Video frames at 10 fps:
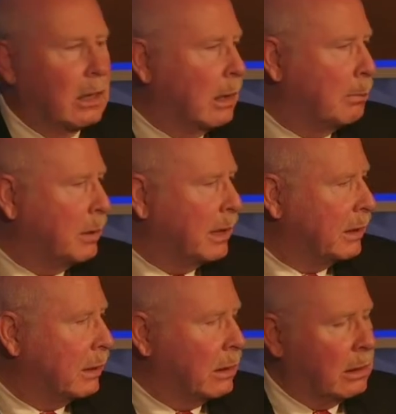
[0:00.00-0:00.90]
Uh,
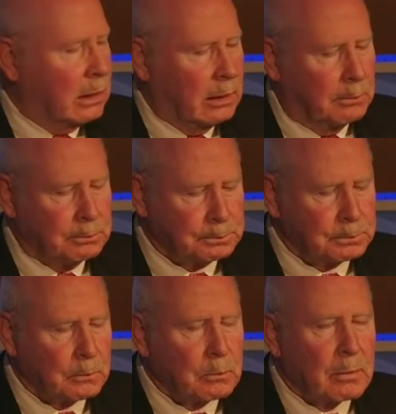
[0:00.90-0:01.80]
but um,
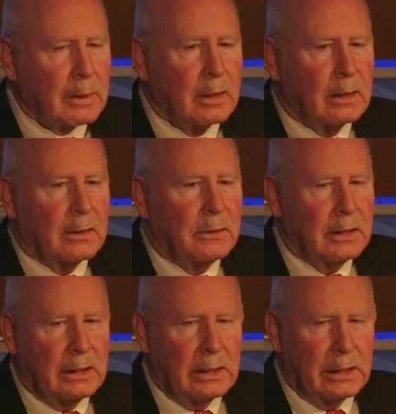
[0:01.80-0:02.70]

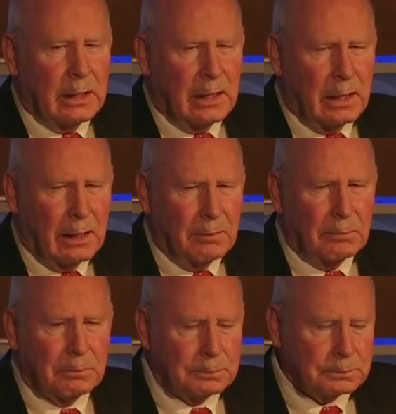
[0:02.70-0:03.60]
the um,